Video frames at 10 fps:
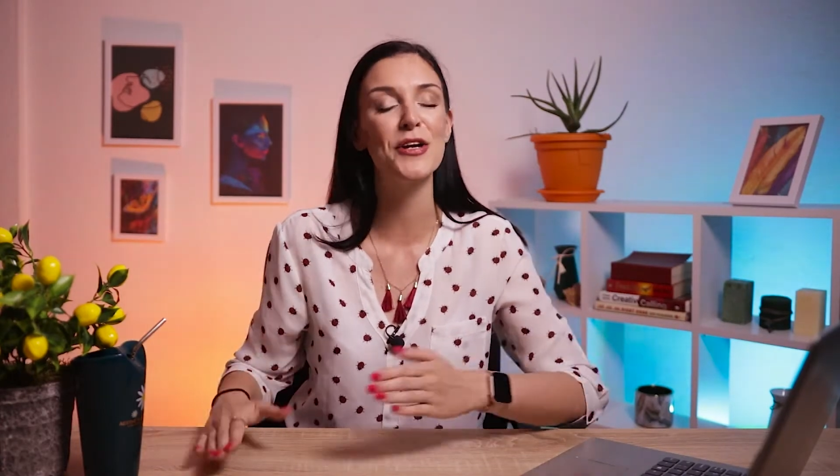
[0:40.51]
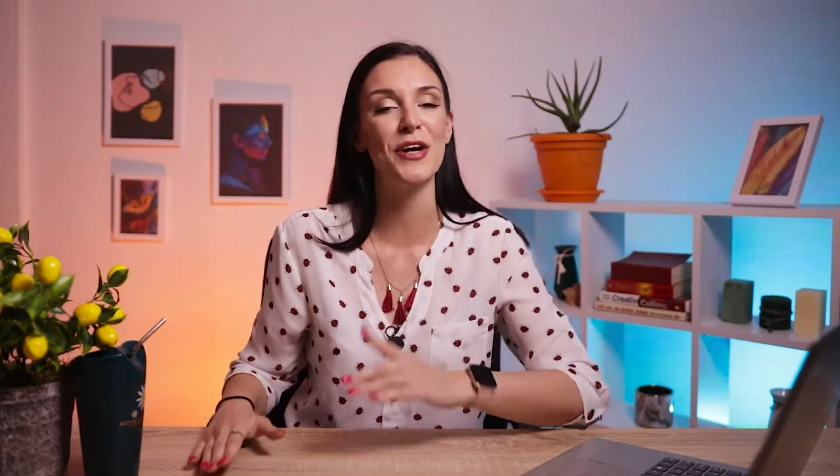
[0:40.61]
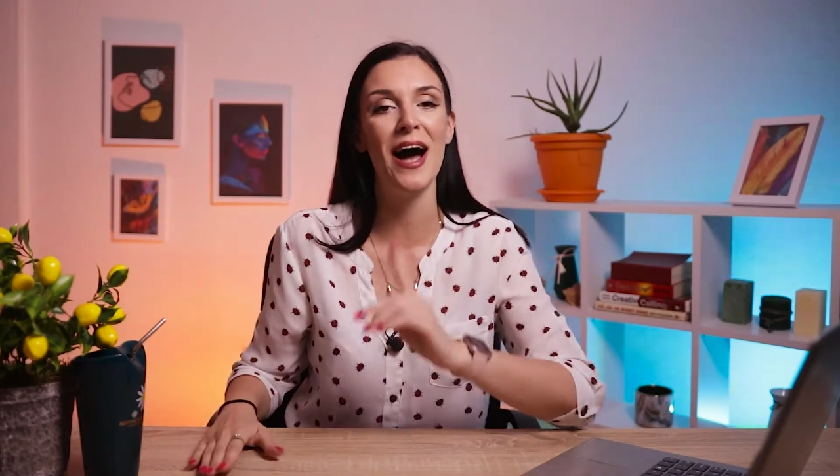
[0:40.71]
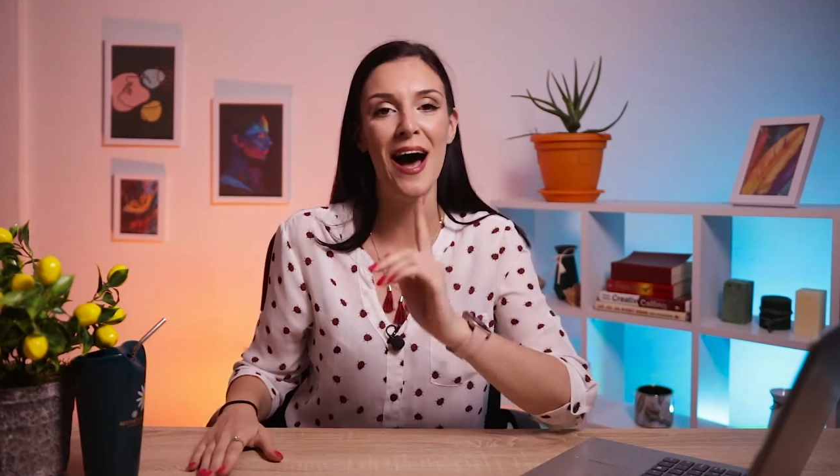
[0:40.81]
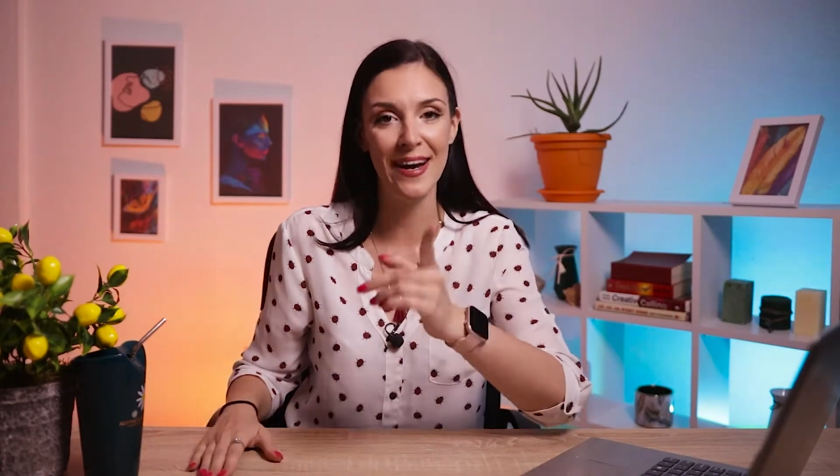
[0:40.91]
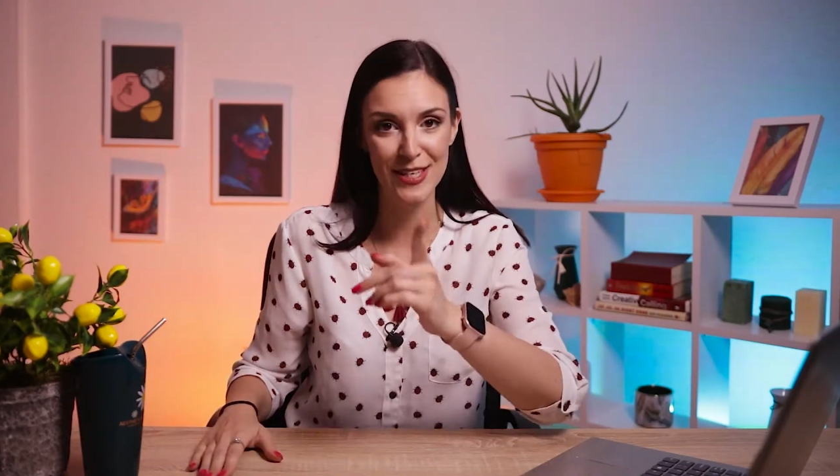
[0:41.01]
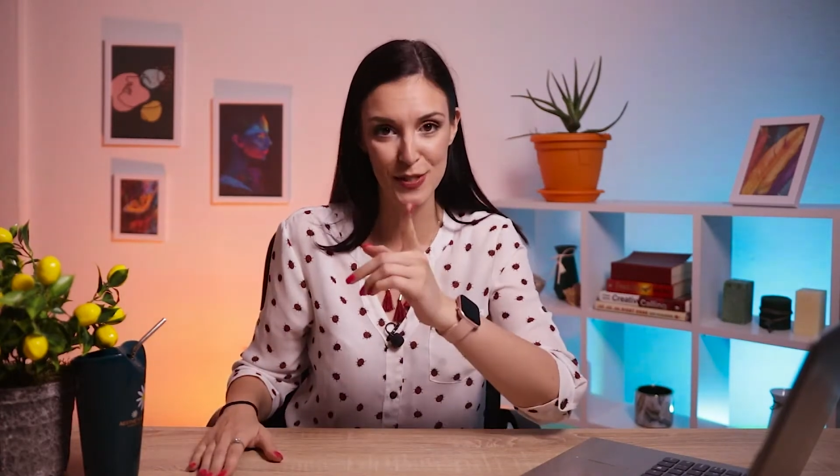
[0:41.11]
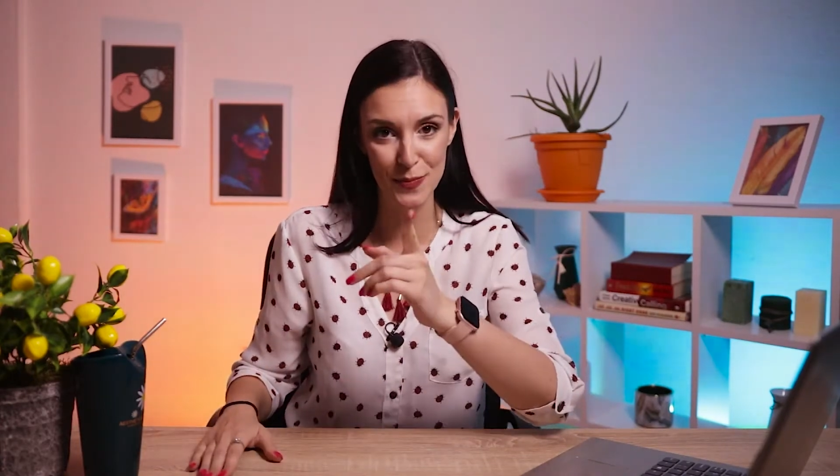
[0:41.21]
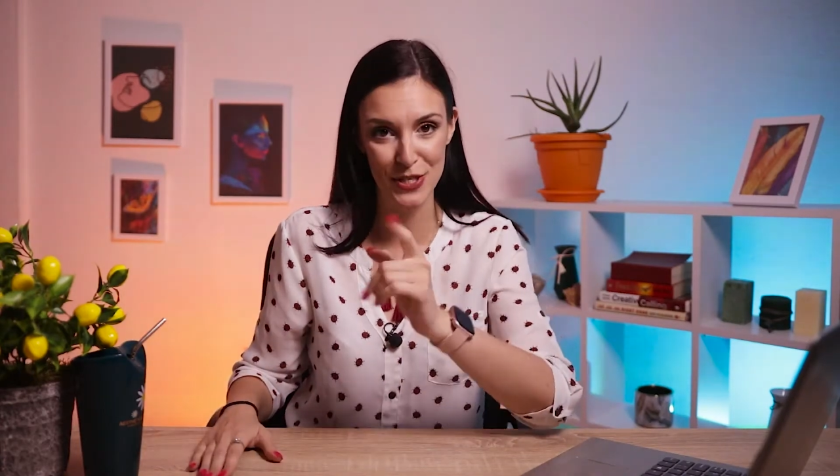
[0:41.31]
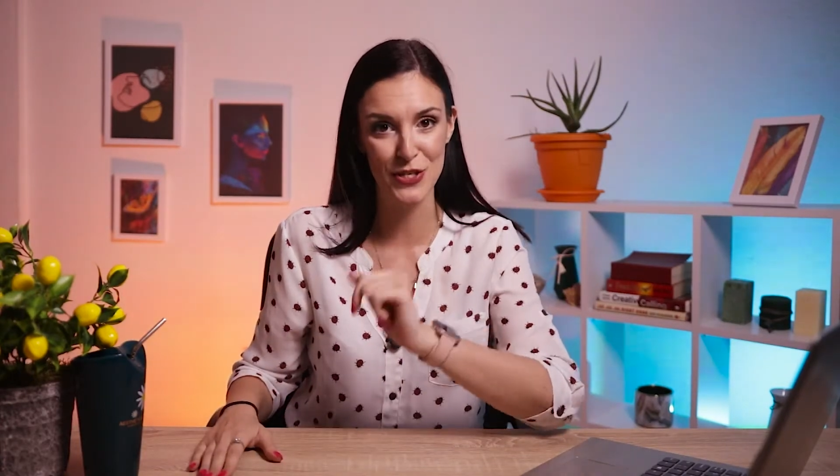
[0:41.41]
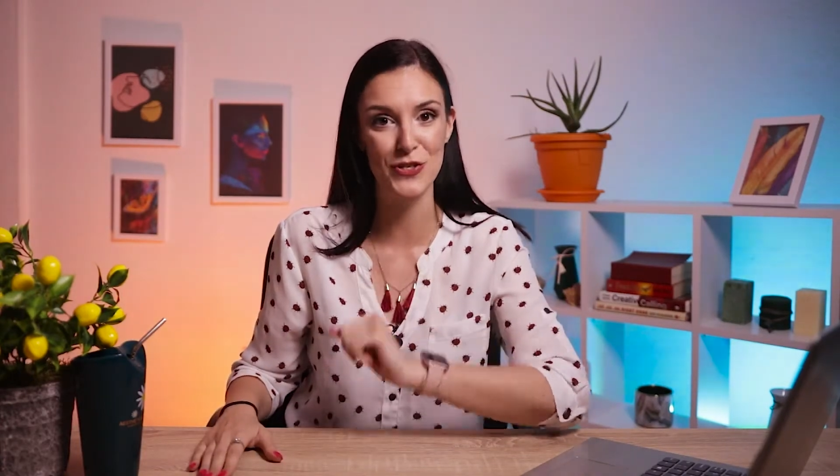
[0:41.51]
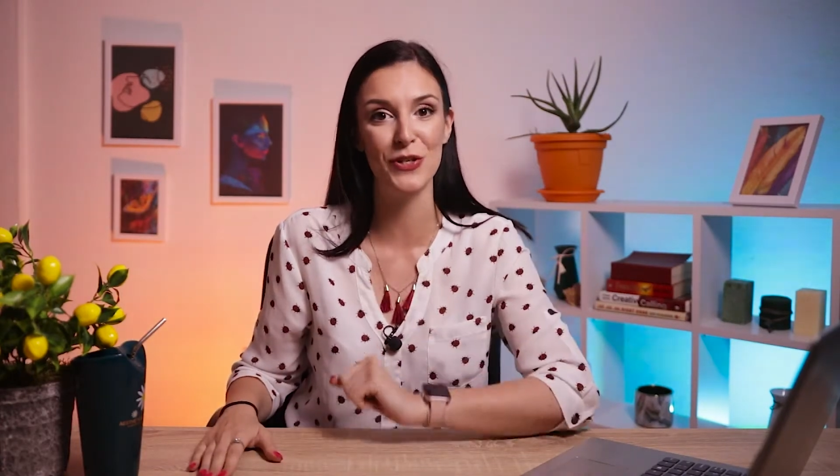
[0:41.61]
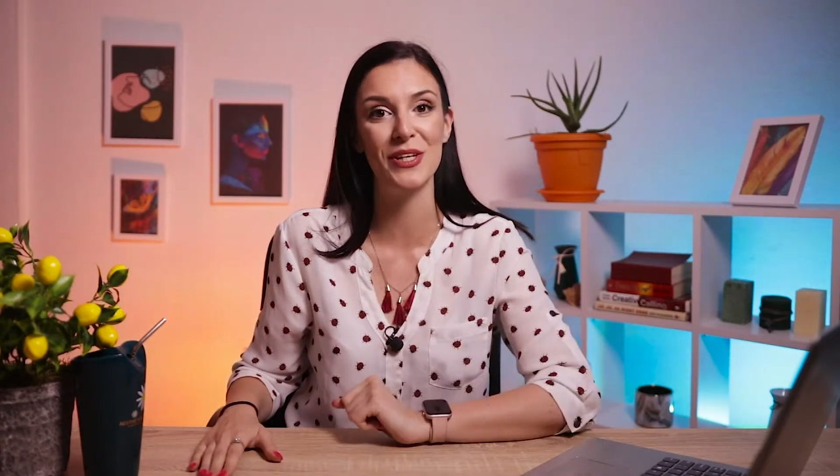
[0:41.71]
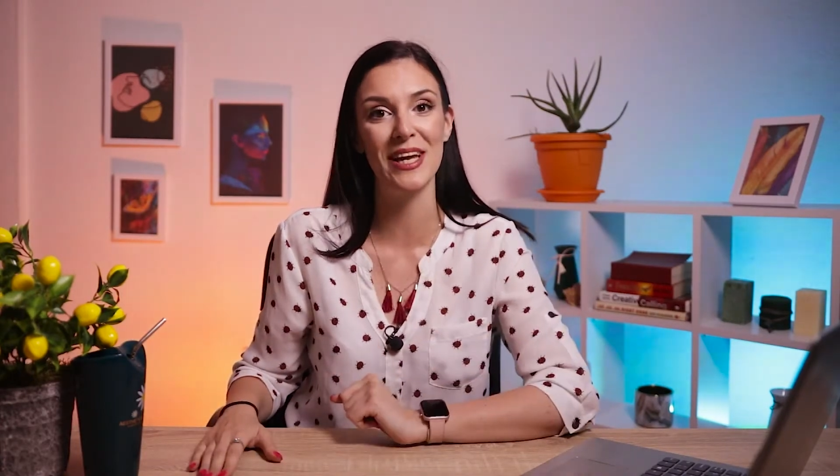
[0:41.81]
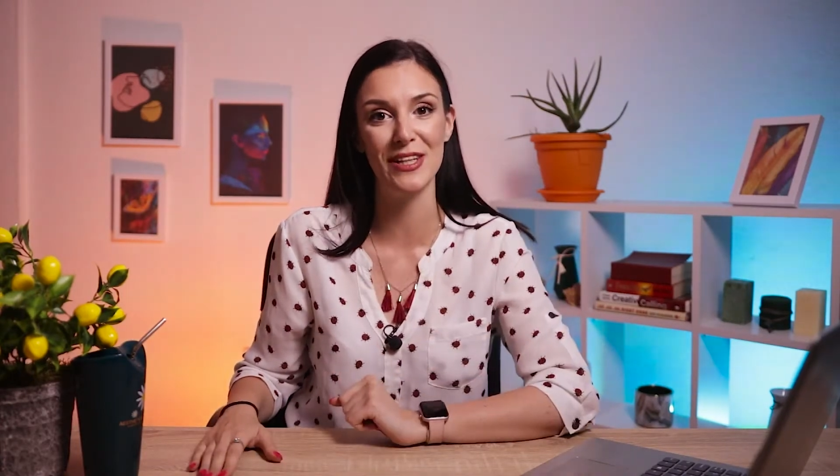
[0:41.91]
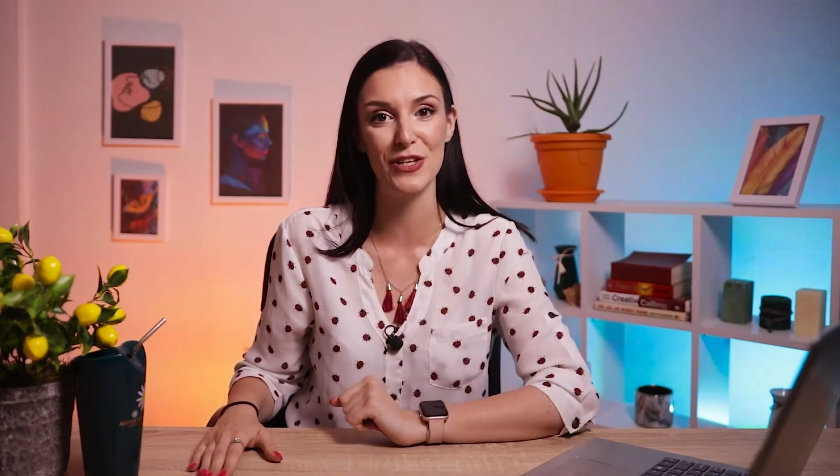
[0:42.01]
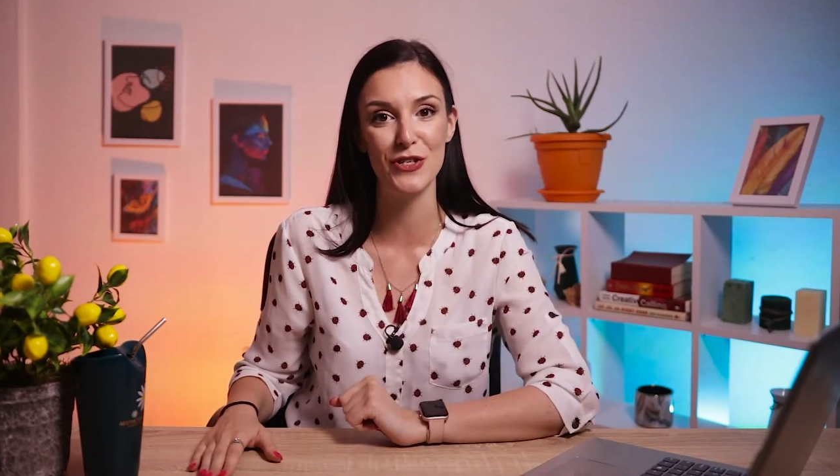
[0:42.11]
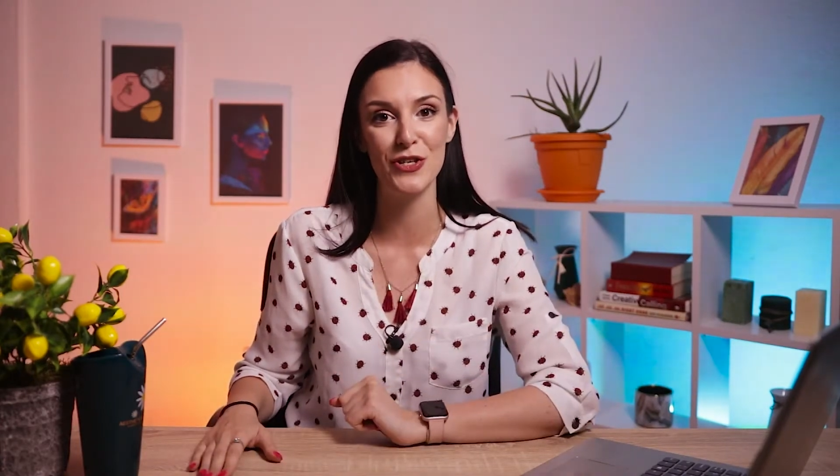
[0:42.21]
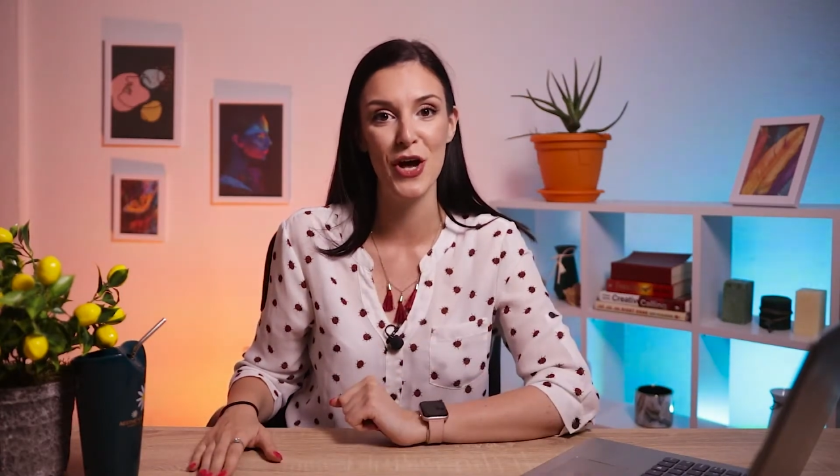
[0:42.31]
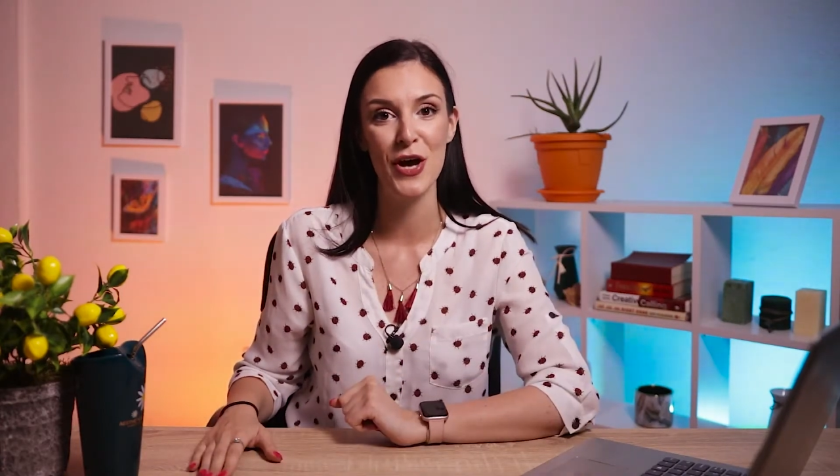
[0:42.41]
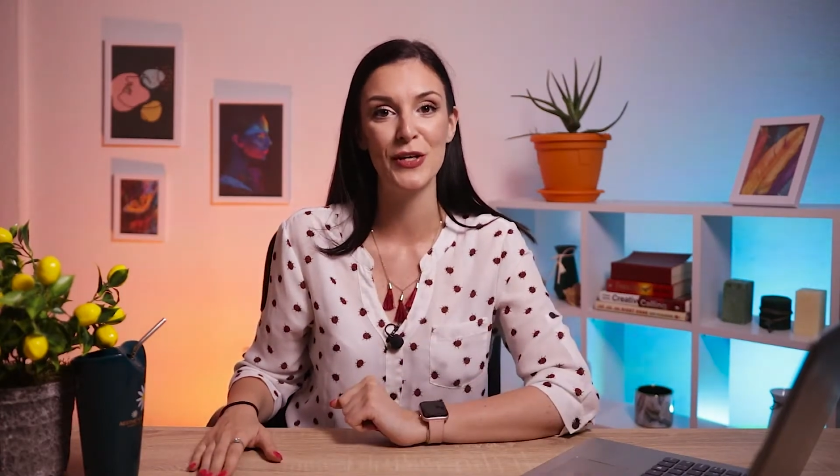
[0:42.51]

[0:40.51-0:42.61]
your highest potential in English.